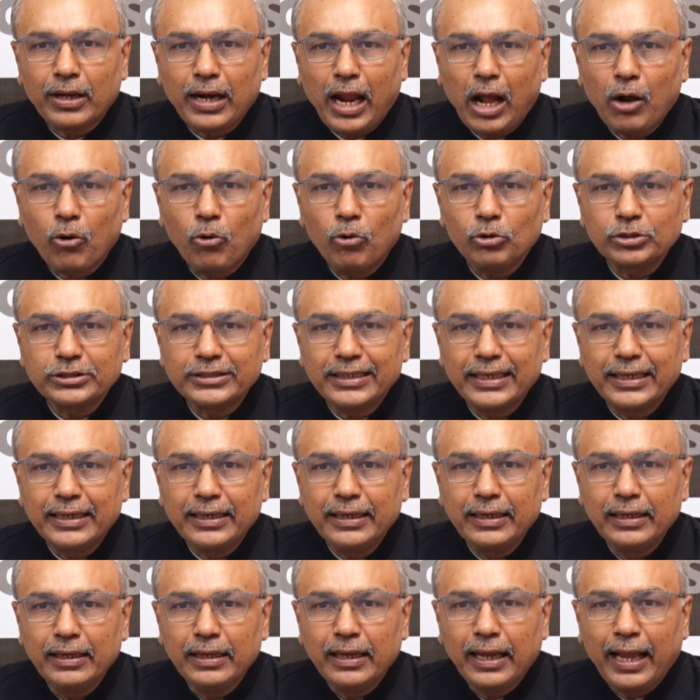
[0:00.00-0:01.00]

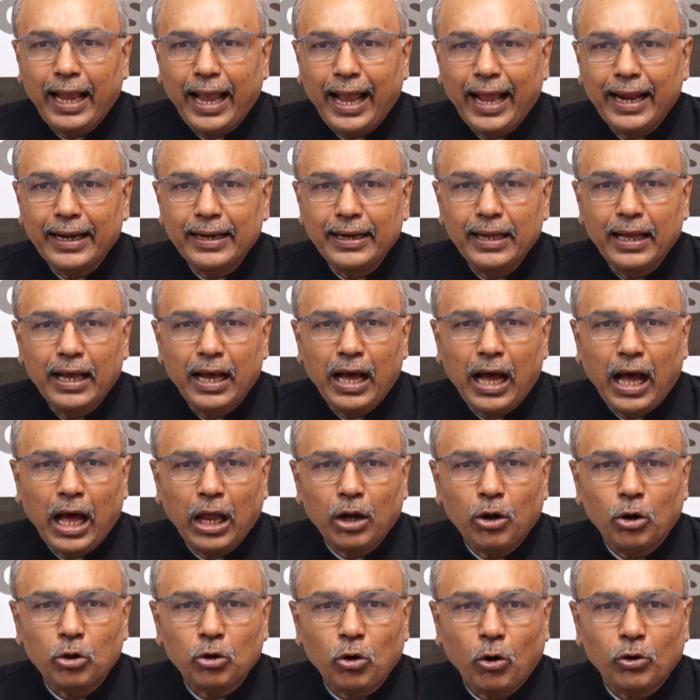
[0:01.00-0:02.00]
Ragozin and
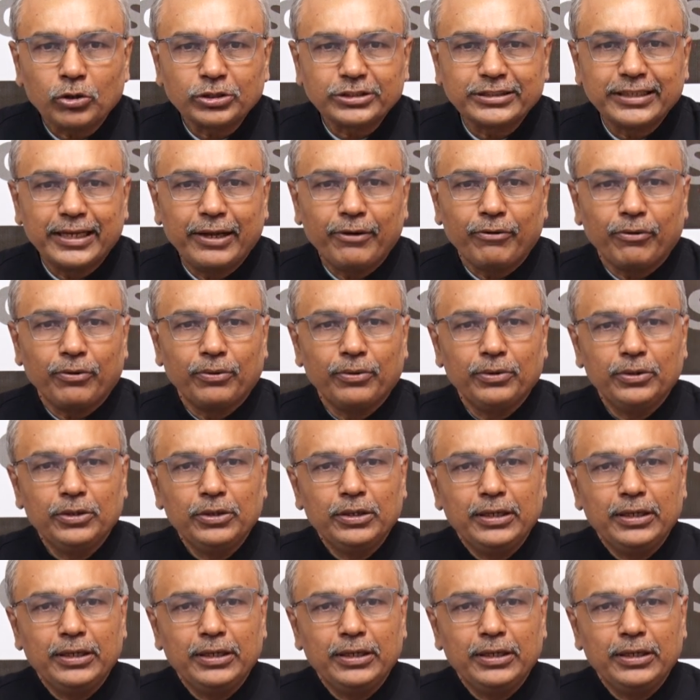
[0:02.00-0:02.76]
Alatorsev.